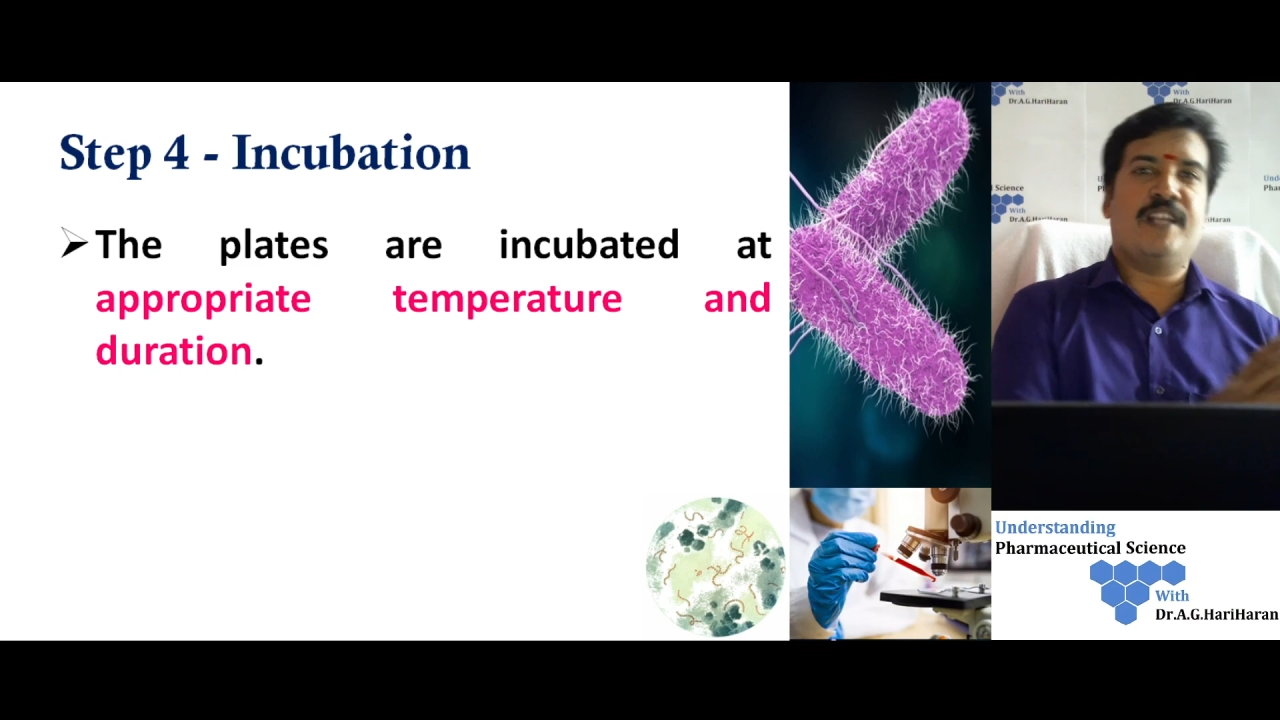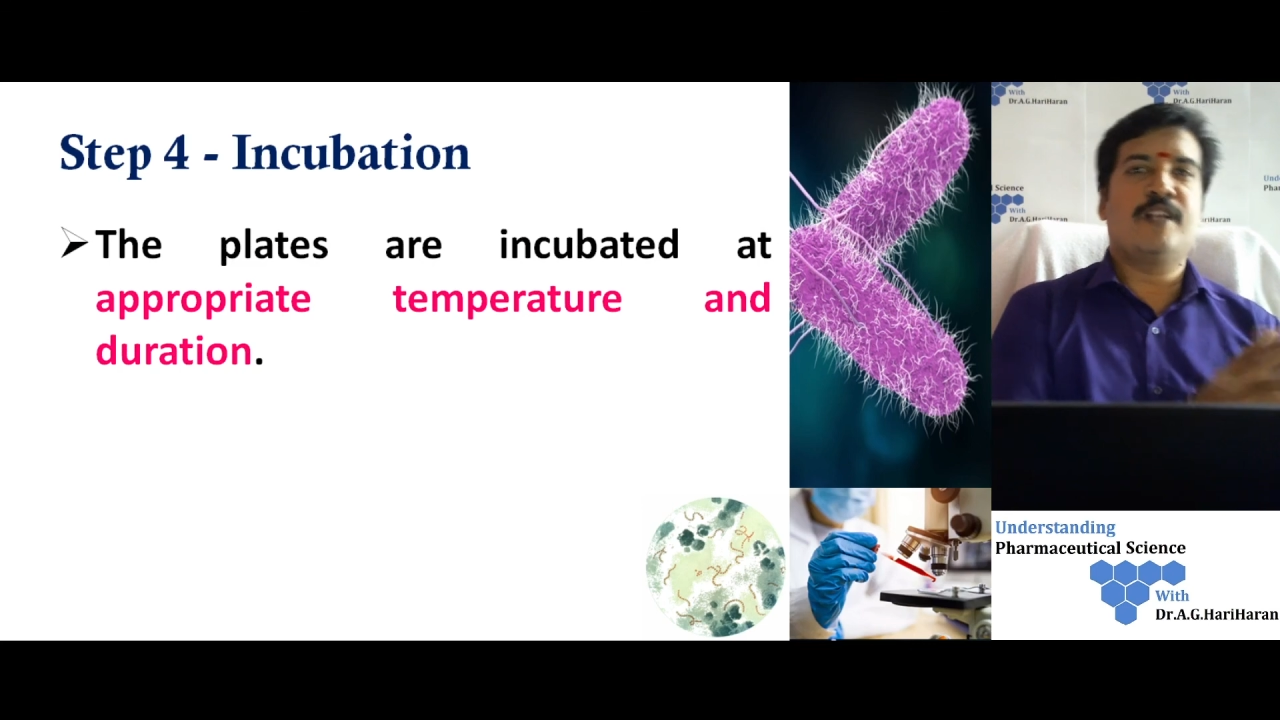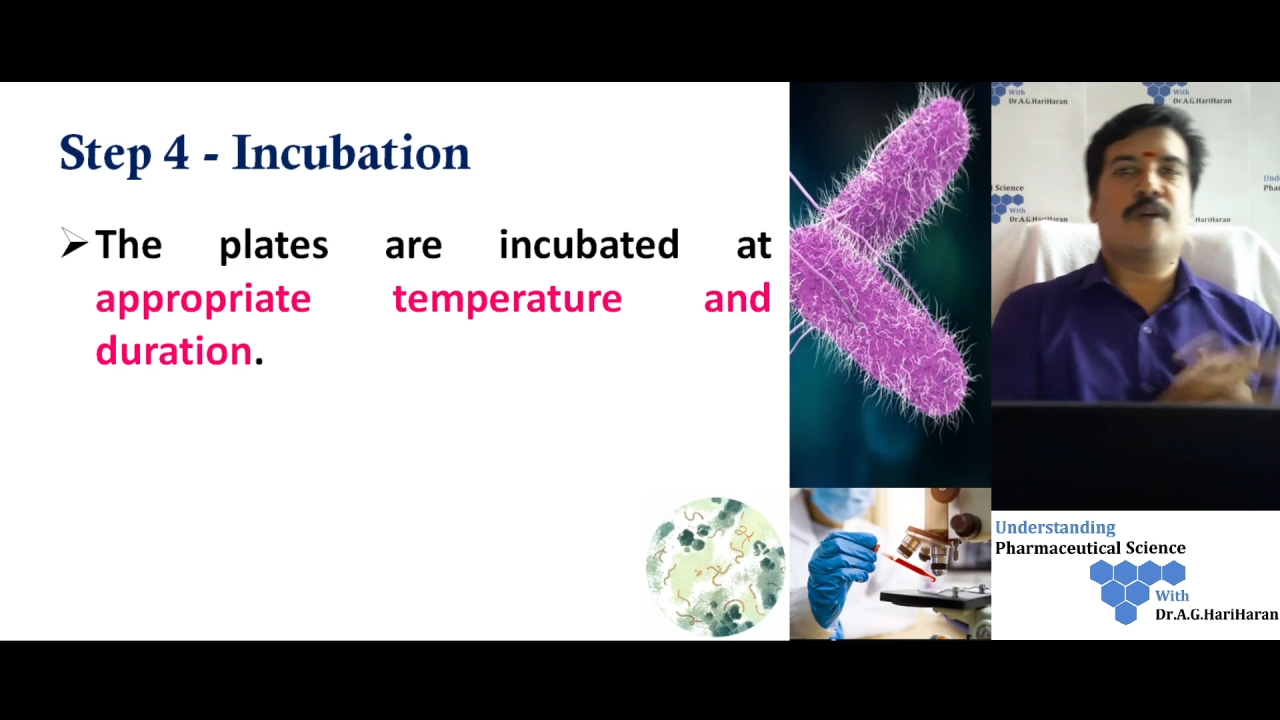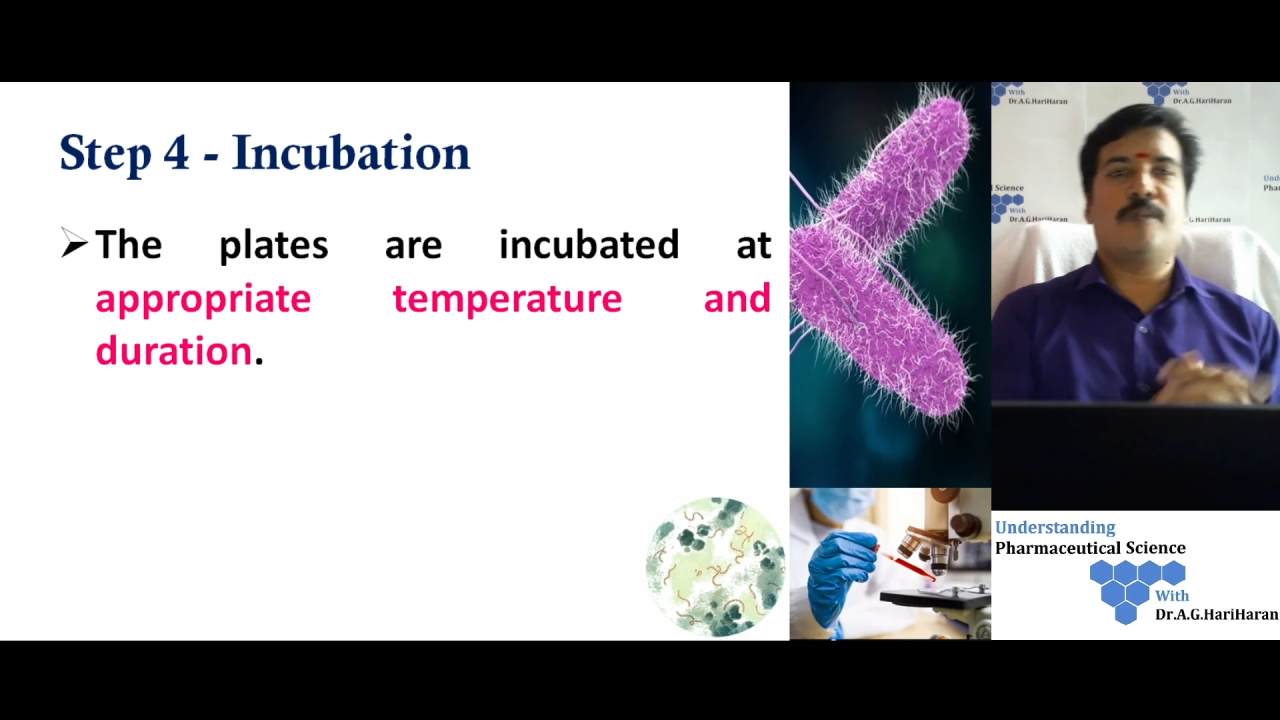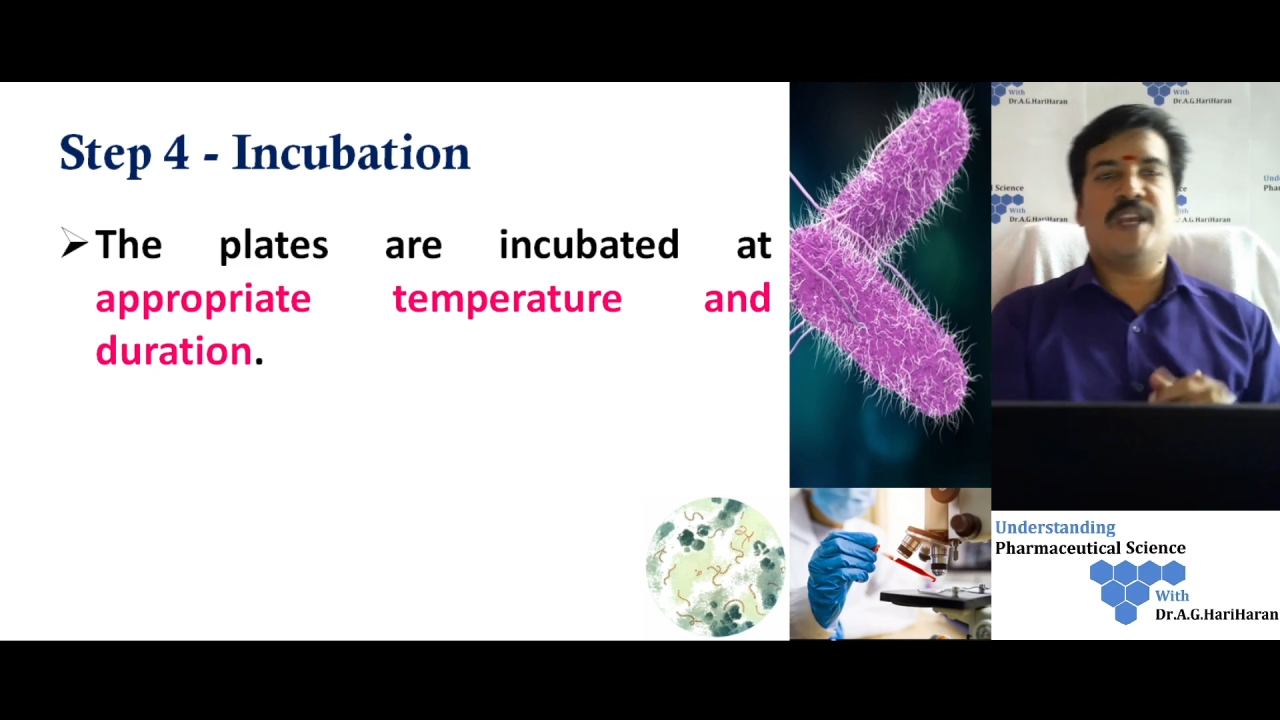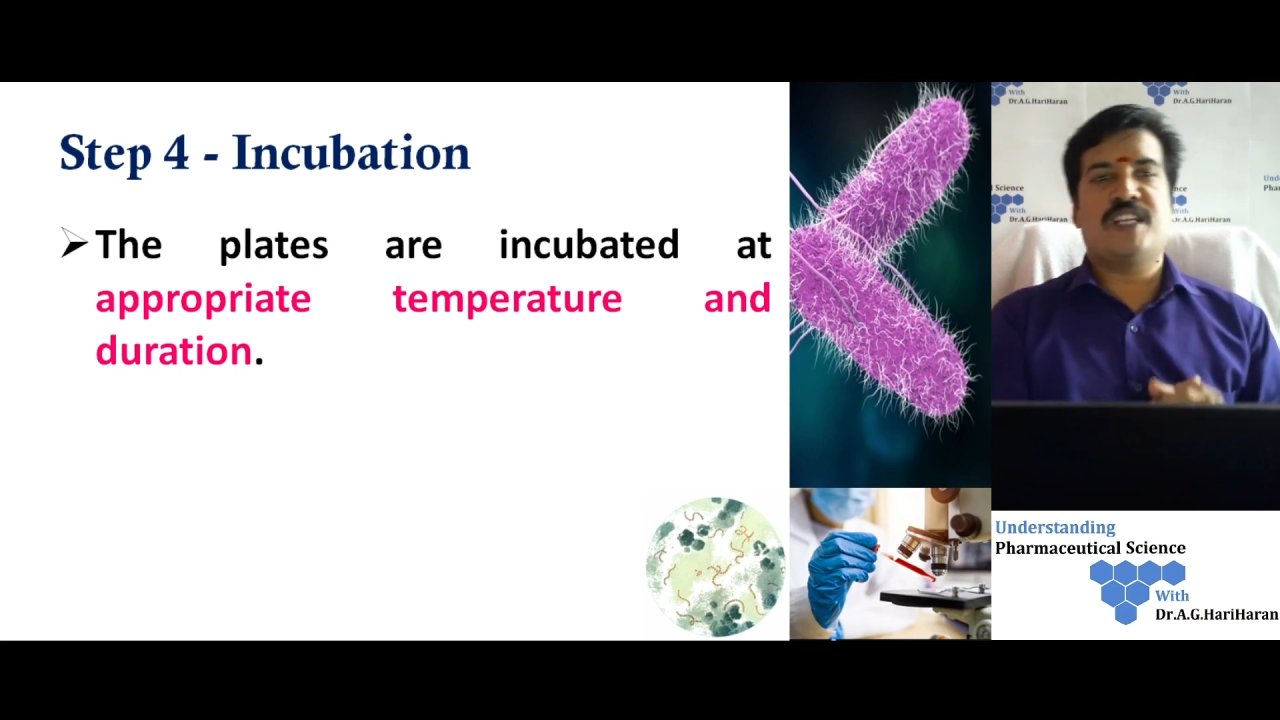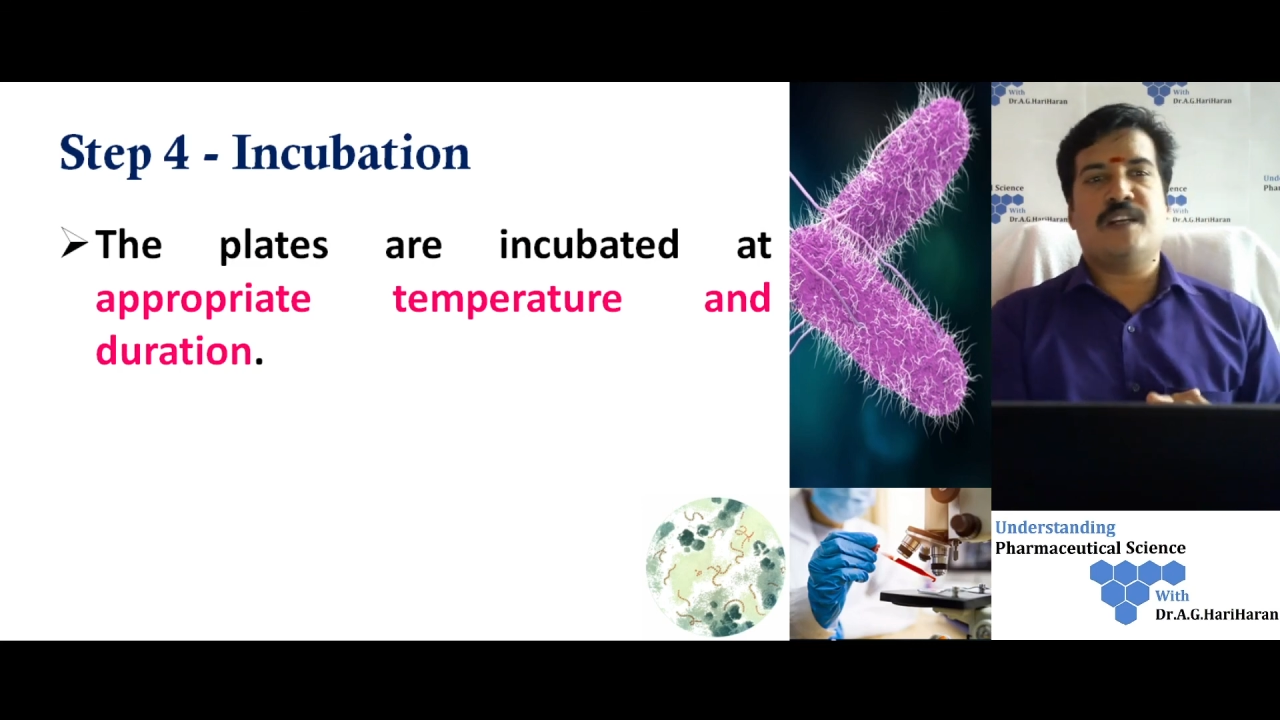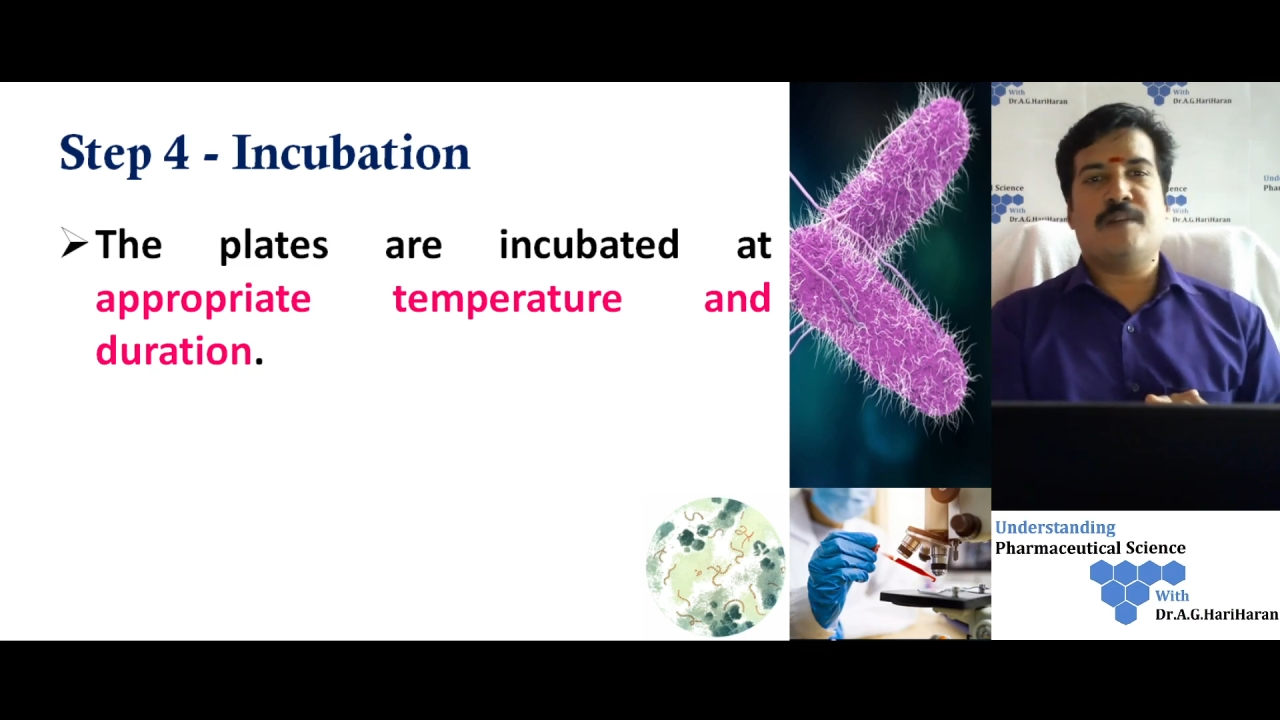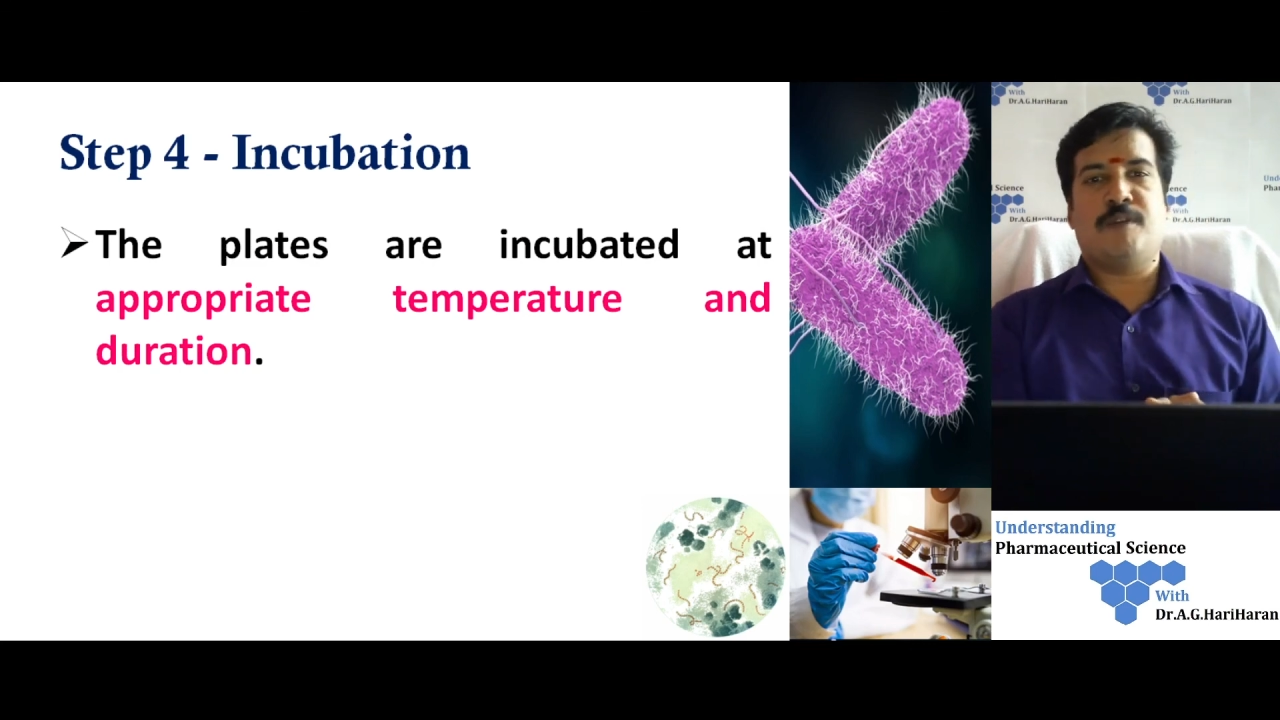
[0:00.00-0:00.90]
incubation